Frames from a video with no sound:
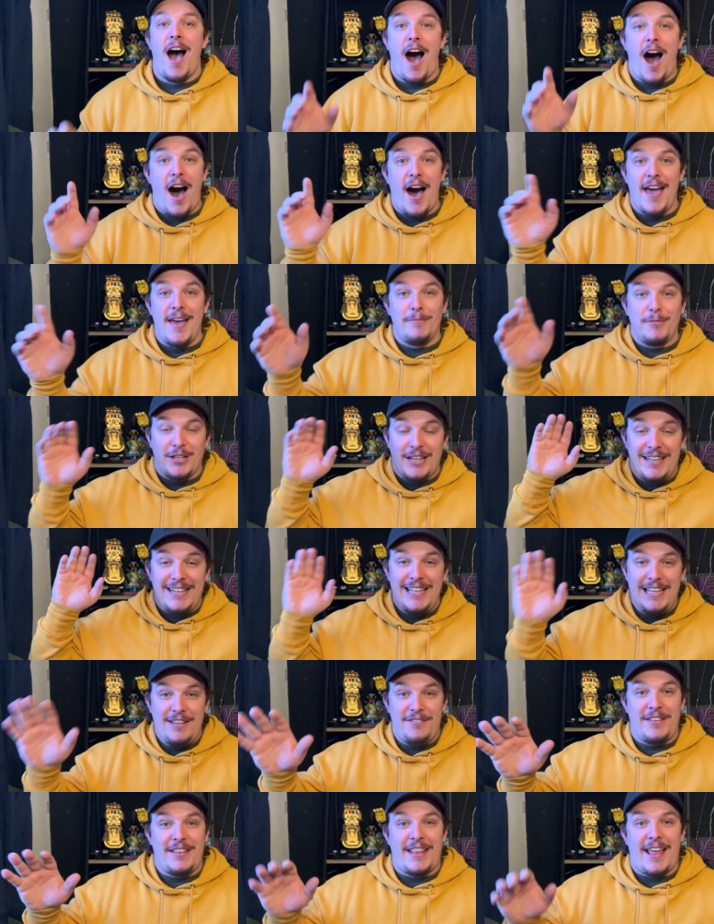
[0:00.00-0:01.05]
I am going to
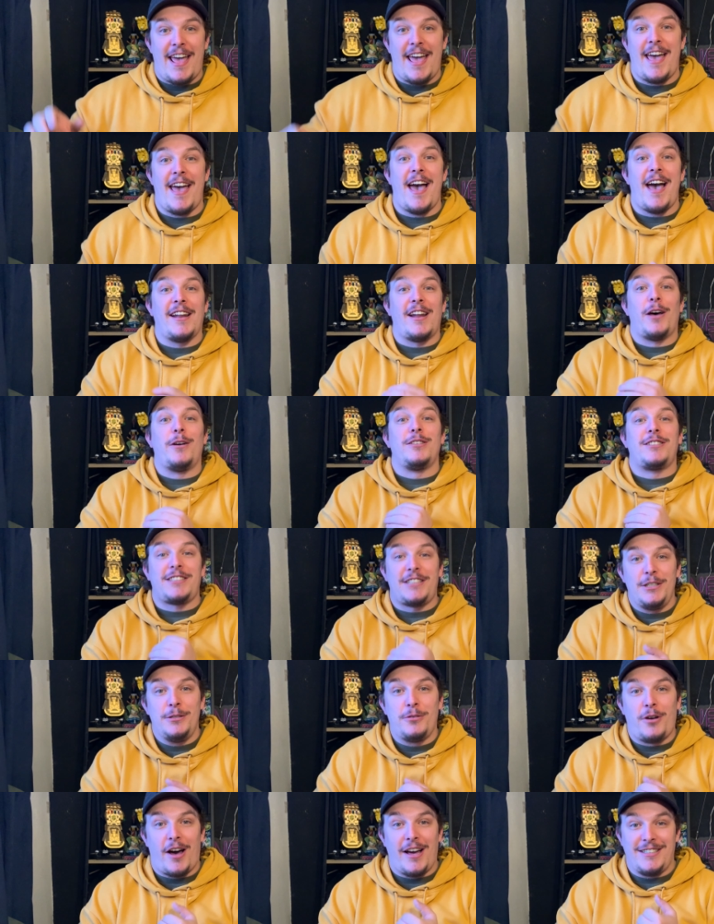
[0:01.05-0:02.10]
leave it there and I'll see
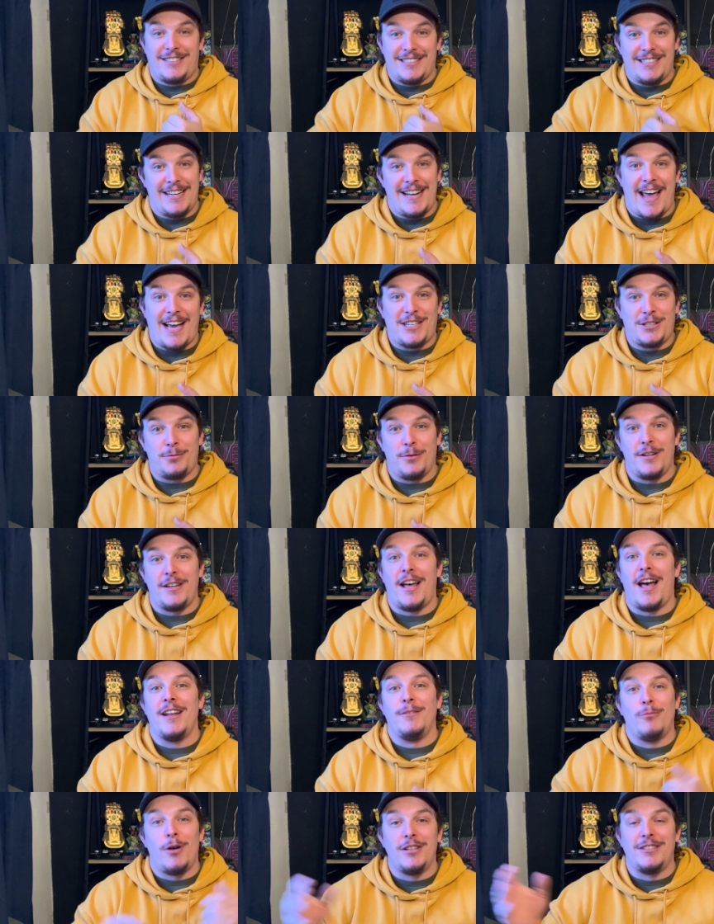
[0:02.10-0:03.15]
you guys in the next one.
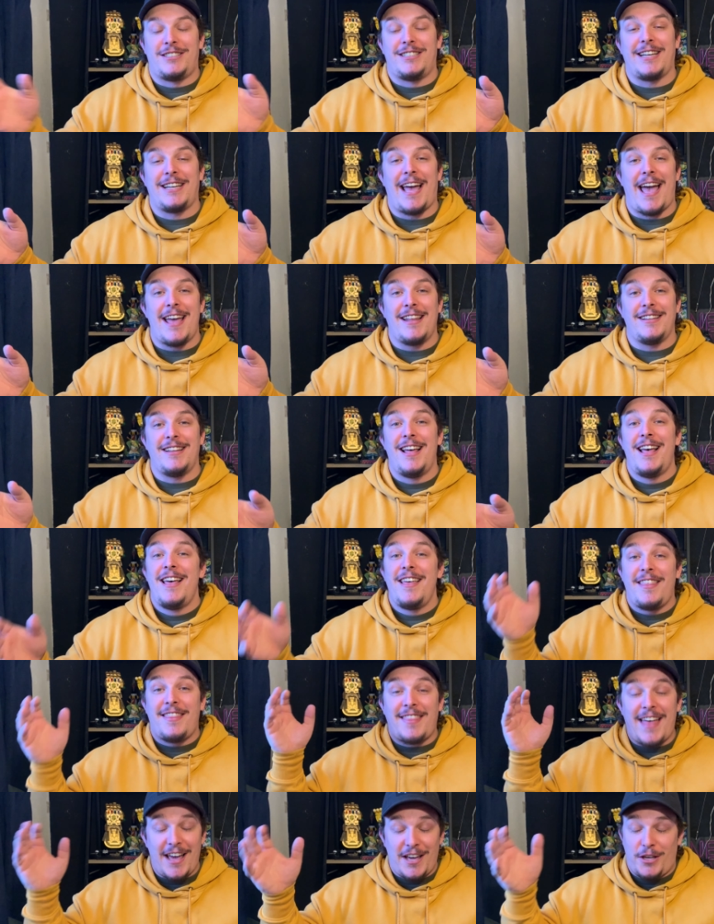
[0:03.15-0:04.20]
And once again,
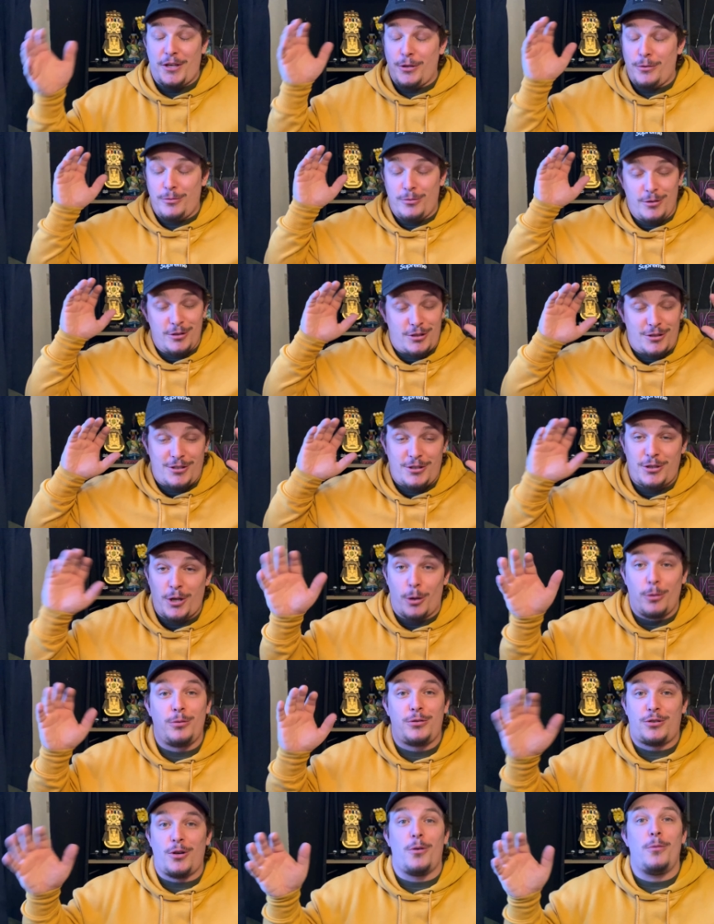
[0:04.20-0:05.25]
thank you so,
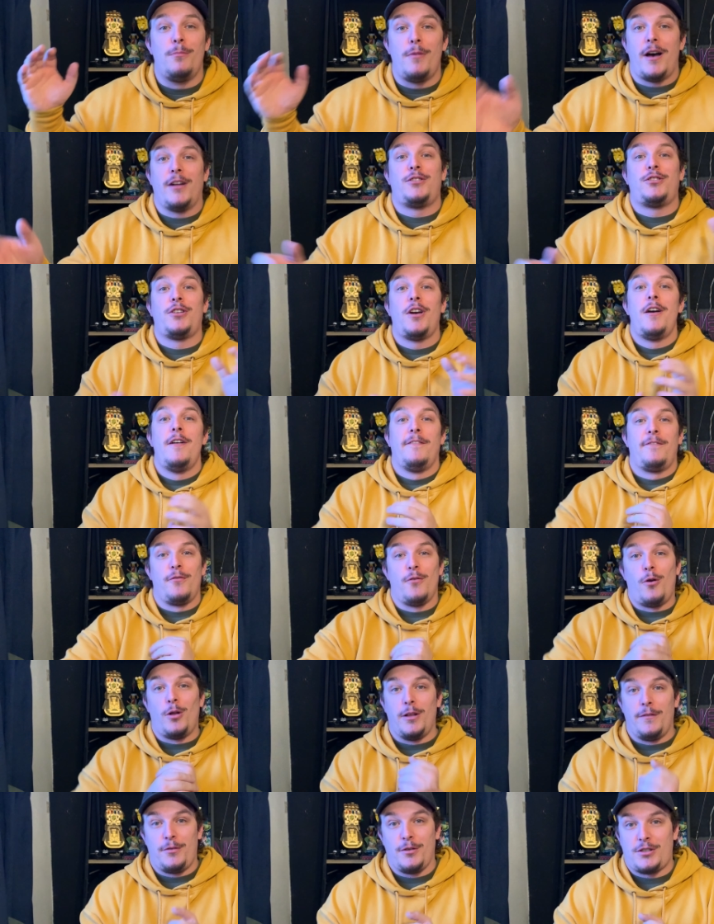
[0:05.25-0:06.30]
so much for
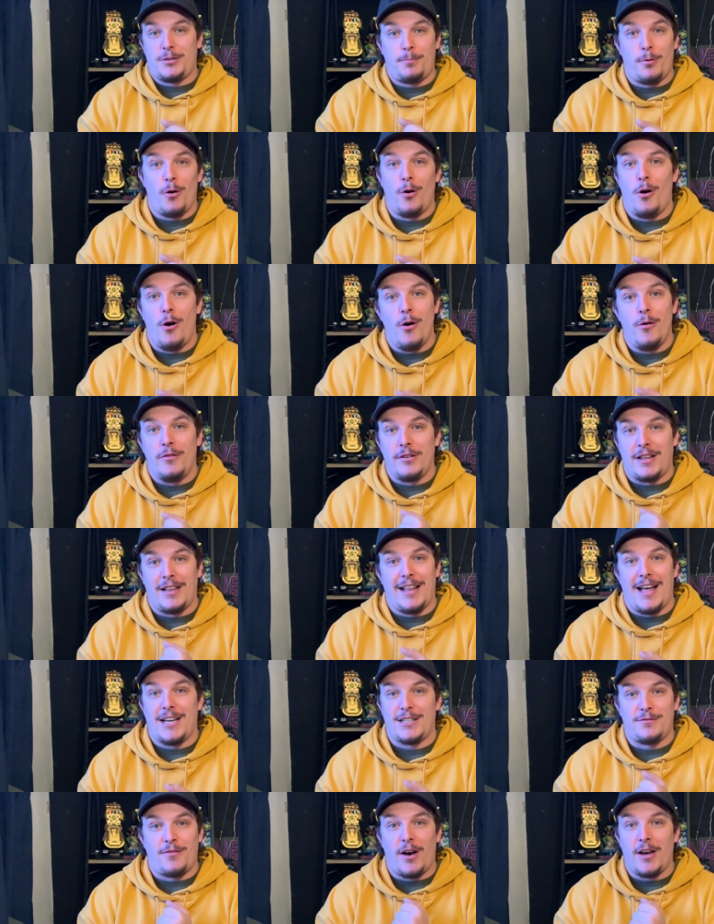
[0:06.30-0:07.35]
all of your support over the
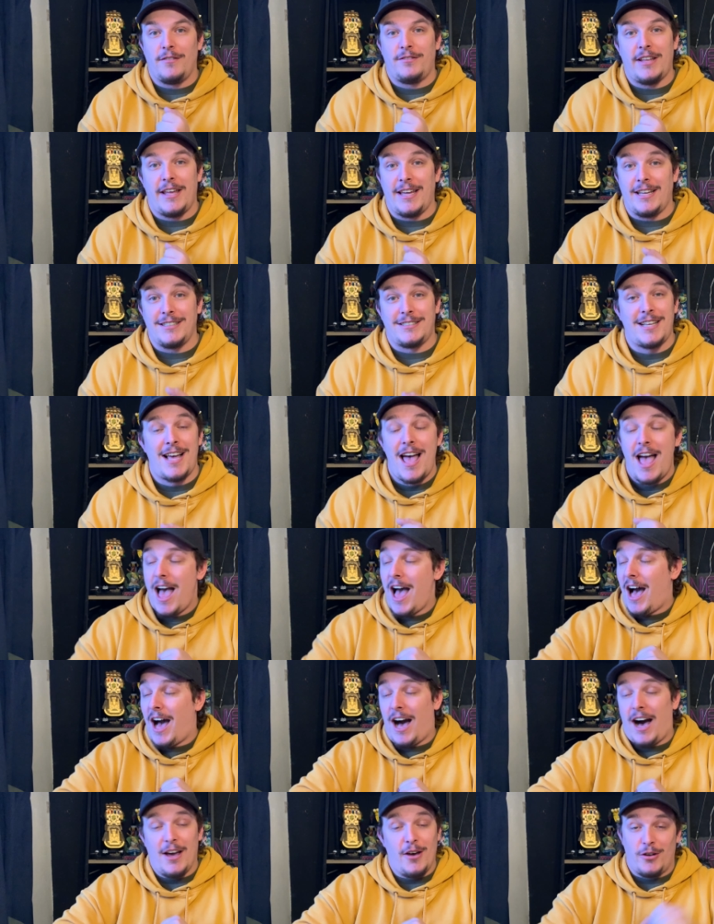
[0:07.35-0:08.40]
last five days.
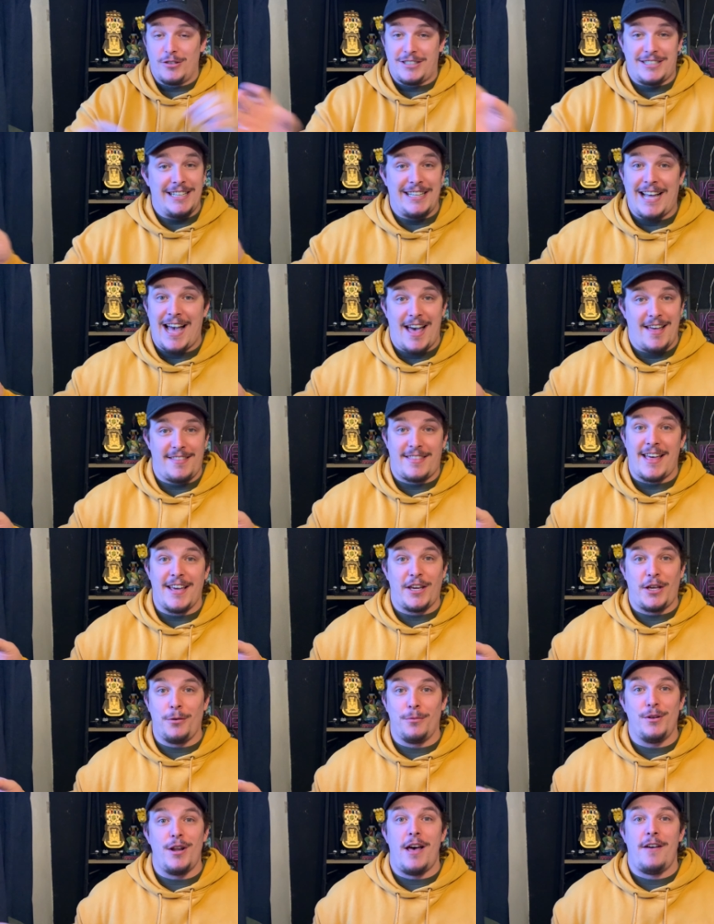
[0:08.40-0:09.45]
I honestly can't thank
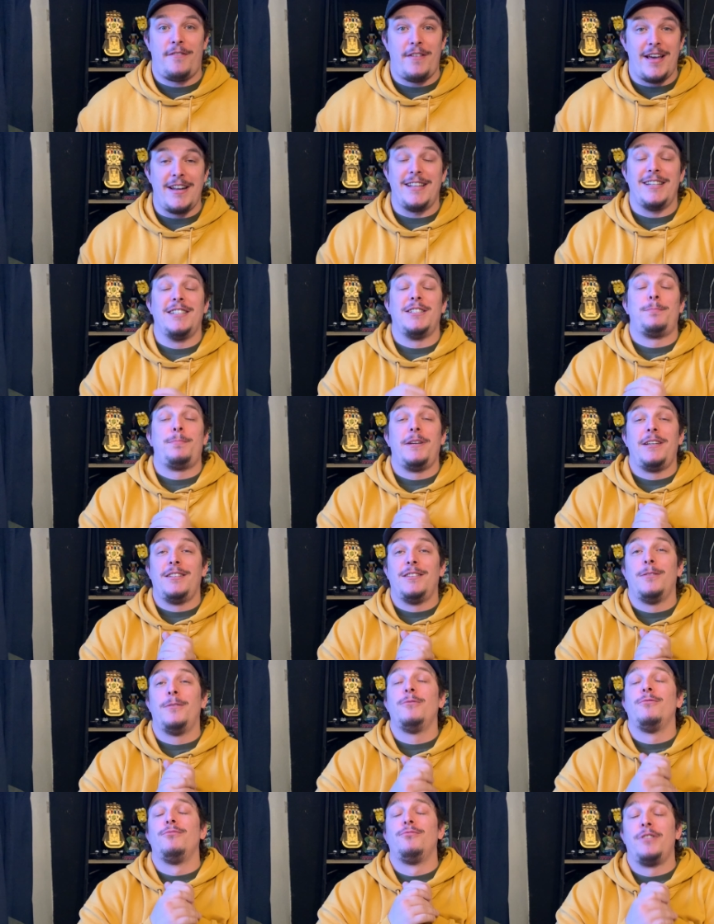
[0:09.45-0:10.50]
you enough and it has been
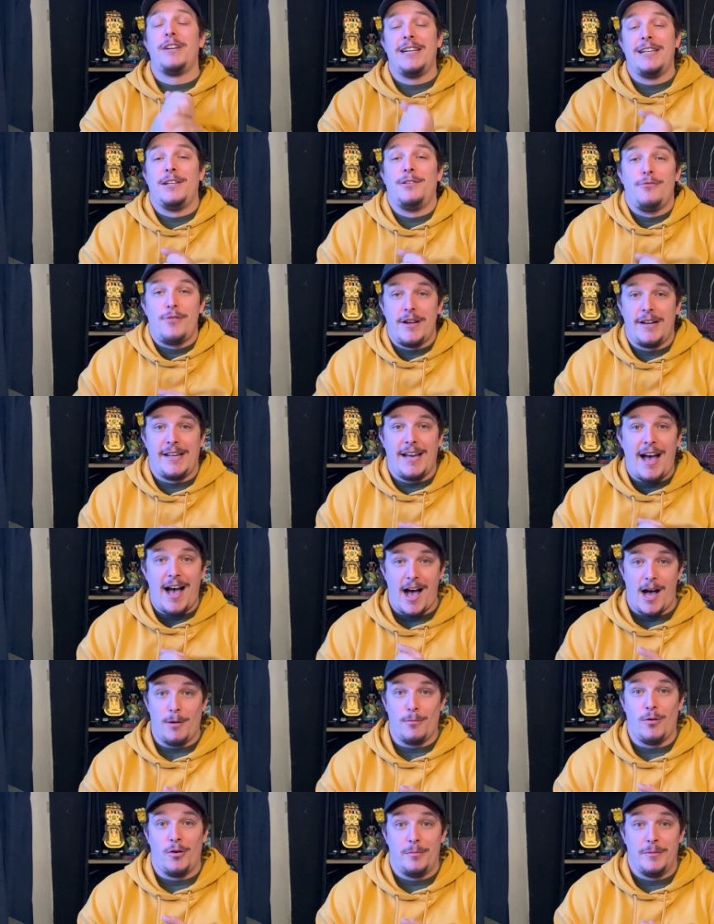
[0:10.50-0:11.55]
really, really
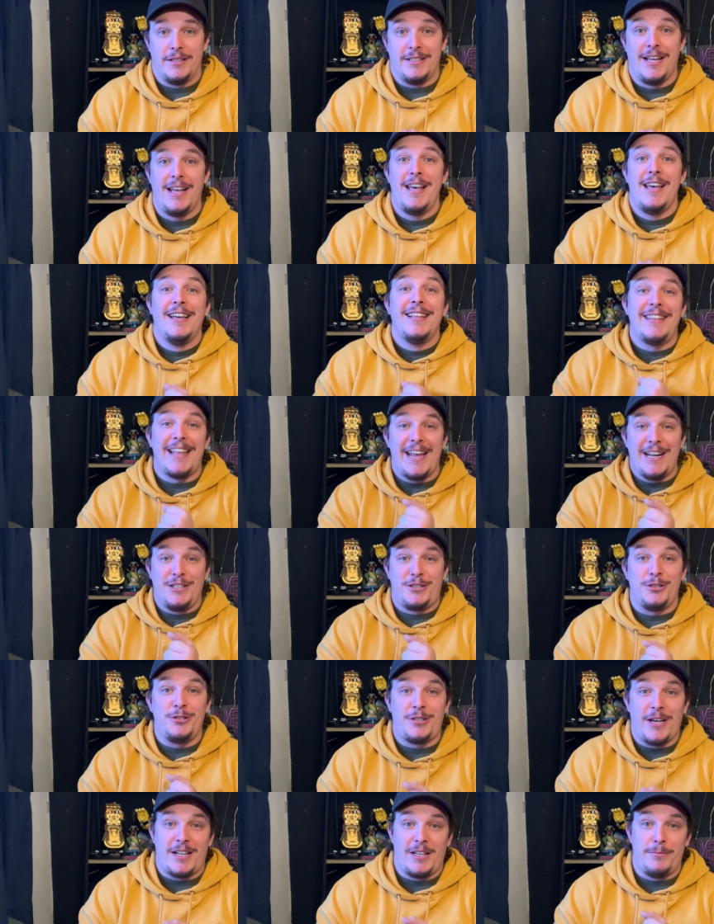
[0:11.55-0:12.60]
heartwarming. Ladies
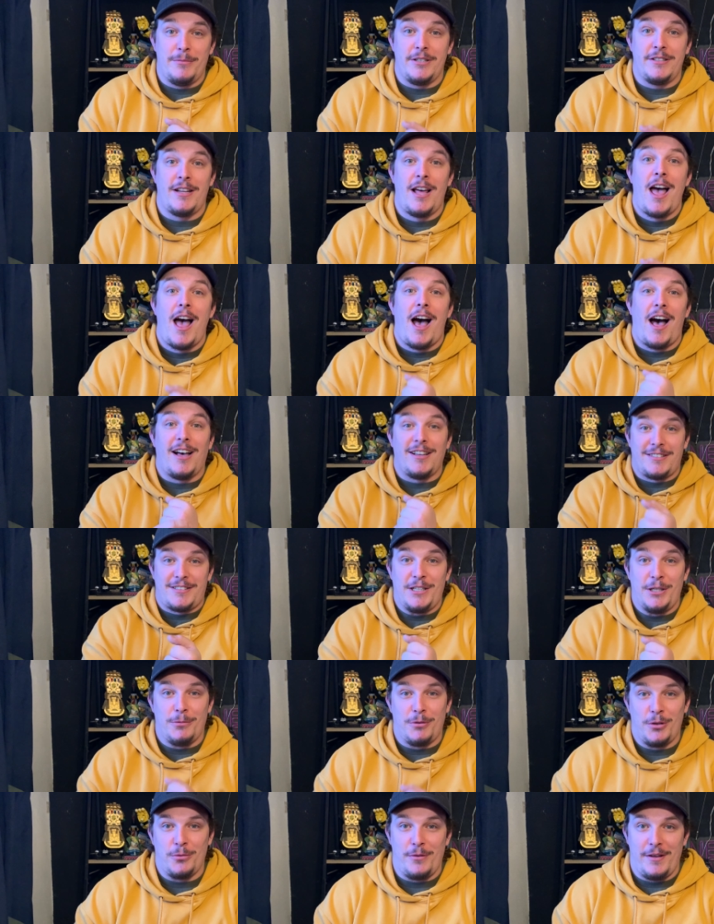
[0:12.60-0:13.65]
and gentlemen, I'll see
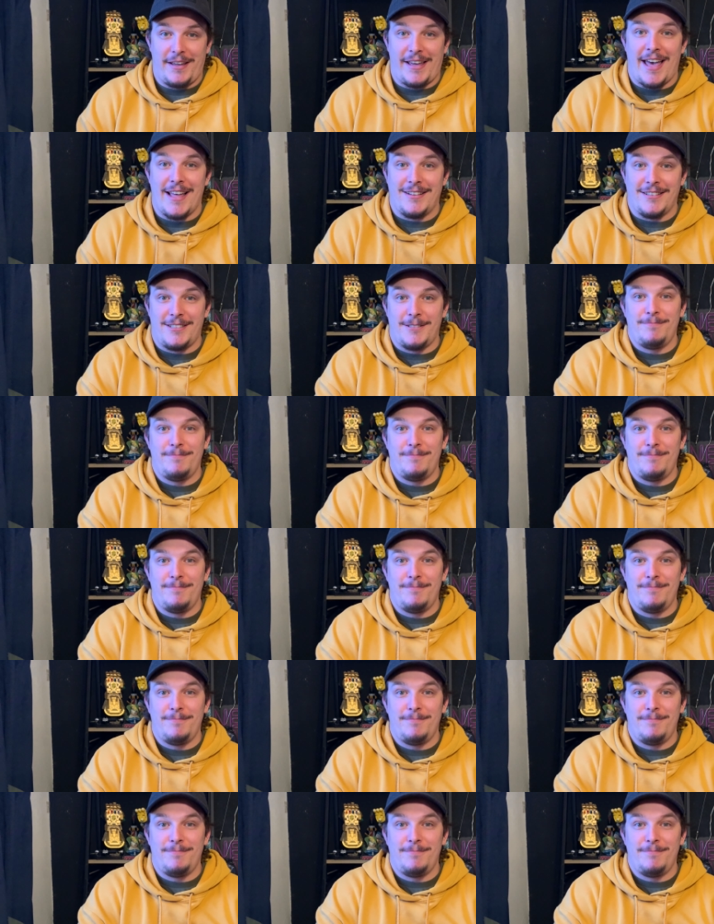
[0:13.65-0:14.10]
you on the weekend.